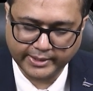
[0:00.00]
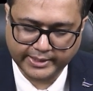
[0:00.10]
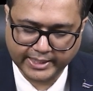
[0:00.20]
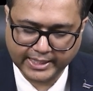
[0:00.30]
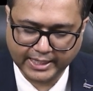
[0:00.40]

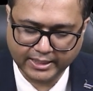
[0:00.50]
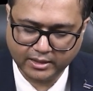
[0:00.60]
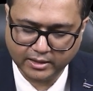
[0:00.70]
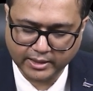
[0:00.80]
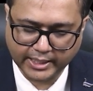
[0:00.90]
denial
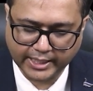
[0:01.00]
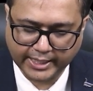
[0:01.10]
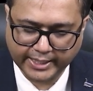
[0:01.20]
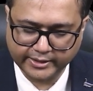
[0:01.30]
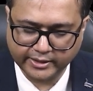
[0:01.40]

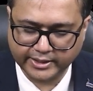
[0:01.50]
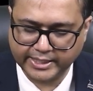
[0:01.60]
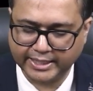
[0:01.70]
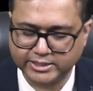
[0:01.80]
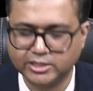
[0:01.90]
and
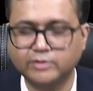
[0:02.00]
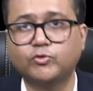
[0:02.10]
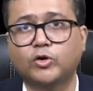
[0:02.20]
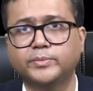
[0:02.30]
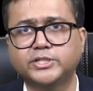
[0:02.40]
reaction
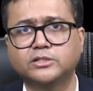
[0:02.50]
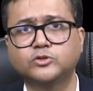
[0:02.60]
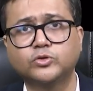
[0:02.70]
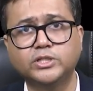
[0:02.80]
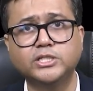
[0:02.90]
formation.
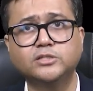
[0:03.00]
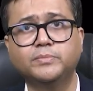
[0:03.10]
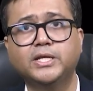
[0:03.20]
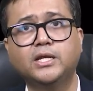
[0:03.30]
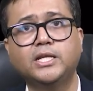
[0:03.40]
So these
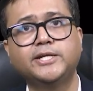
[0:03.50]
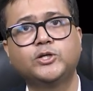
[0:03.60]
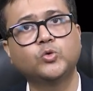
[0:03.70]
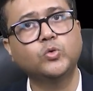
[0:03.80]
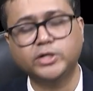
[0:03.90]
may lead
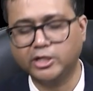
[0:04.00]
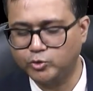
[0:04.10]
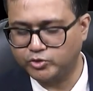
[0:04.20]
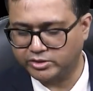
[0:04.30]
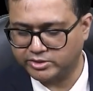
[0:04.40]
to
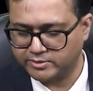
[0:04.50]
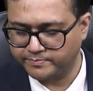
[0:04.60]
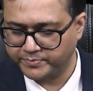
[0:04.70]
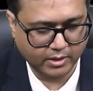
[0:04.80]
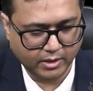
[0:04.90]
delusions.
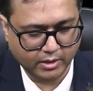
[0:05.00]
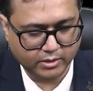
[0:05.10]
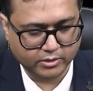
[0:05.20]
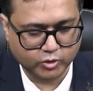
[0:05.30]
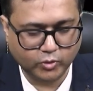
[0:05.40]

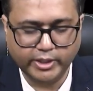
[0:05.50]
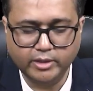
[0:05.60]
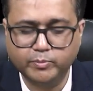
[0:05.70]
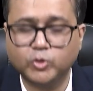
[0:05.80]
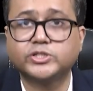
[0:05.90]
So
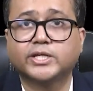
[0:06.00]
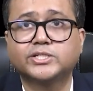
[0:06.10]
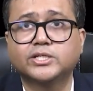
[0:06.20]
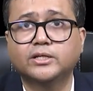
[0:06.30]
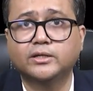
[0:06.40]
in
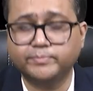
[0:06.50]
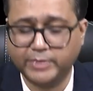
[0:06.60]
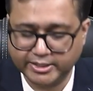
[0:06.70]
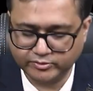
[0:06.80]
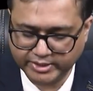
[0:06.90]
projection,
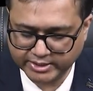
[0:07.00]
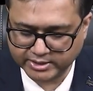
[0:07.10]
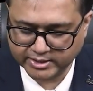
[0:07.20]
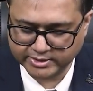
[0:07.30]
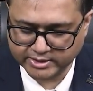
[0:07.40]
as we
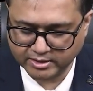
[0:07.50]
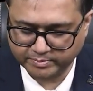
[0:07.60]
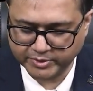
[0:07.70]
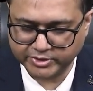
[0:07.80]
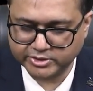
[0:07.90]
discussed, the
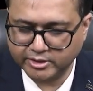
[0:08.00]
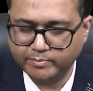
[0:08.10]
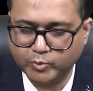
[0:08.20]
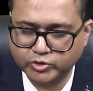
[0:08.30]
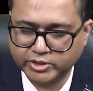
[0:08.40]
person
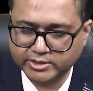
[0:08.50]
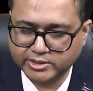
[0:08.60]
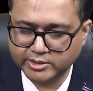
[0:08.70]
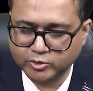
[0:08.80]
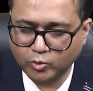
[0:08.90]
projects
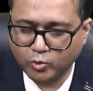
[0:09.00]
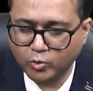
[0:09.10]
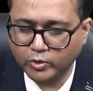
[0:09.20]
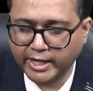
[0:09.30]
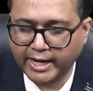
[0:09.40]
his
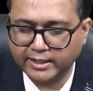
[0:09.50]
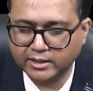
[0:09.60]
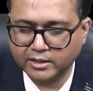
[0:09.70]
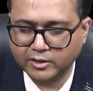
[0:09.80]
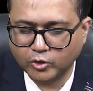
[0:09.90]
own
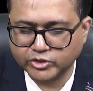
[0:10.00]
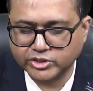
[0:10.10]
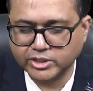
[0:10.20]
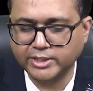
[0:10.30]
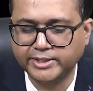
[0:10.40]
anger,
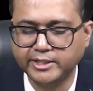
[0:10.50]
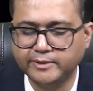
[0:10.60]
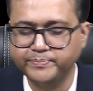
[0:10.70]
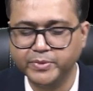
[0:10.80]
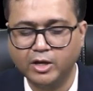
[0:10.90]

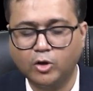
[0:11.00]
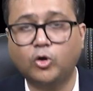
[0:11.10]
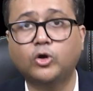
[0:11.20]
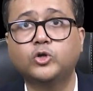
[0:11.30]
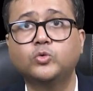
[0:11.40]
hostility
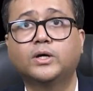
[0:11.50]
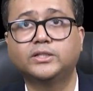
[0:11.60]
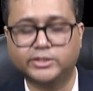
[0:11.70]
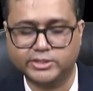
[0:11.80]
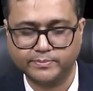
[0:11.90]
onto
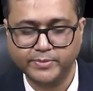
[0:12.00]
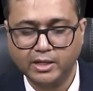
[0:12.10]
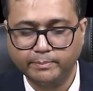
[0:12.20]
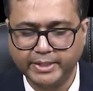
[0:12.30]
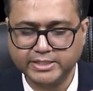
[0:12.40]
others
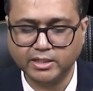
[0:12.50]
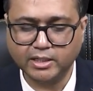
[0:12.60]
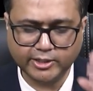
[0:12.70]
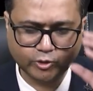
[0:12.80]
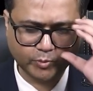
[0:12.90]

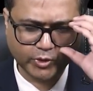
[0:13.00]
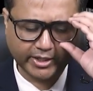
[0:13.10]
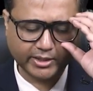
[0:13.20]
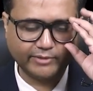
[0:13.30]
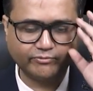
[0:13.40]
basically to
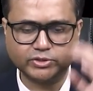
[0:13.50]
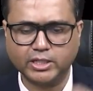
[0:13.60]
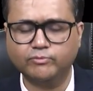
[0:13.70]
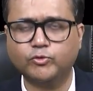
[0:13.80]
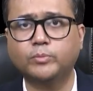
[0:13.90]
protect
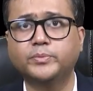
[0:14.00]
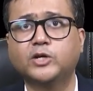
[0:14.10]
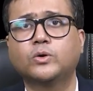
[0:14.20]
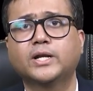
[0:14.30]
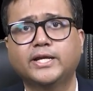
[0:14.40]
themselves from
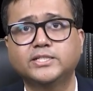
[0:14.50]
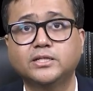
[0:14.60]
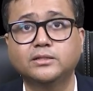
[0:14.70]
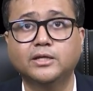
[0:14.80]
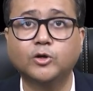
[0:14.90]

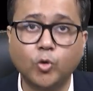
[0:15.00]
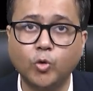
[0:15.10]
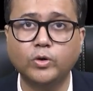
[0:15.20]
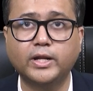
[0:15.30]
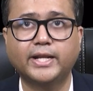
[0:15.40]
recognizing their
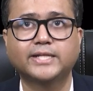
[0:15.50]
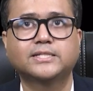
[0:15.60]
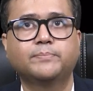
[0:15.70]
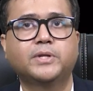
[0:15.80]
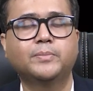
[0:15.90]
own
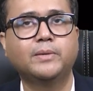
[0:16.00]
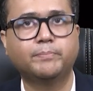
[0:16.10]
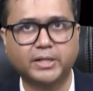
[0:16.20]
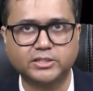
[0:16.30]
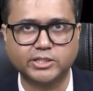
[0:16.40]
unacceptable
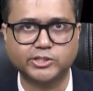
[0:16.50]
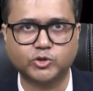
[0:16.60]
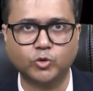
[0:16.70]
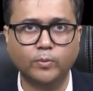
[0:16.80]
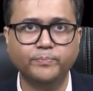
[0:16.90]
impulses
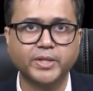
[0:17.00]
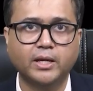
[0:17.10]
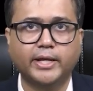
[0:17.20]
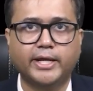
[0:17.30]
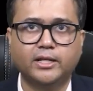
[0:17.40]
so
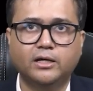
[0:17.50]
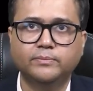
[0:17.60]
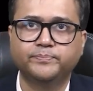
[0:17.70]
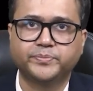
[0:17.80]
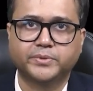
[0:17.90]
in a
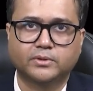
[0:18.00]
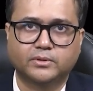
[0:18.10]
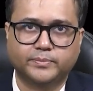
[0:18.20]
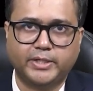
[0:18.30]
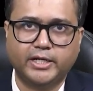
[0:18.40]

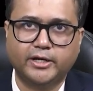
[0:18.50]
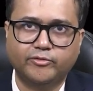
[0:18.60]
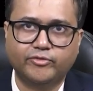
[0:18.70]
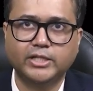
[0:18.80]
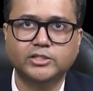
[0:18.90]
in a
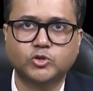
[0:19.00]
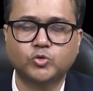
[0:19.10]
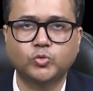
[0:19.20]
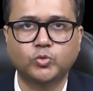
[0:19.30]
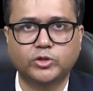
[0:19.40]
defense
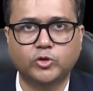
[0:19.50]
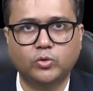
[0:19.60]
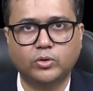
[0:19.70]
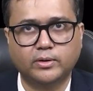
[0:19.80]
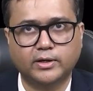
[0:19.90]
to you know